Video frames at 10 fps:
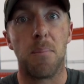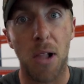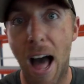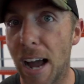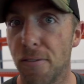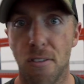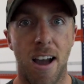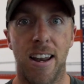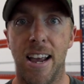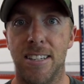Black
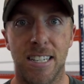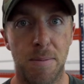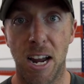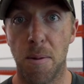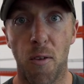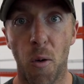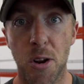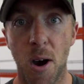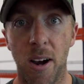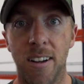Friday is gonna be here before
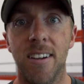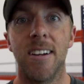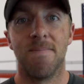we know it.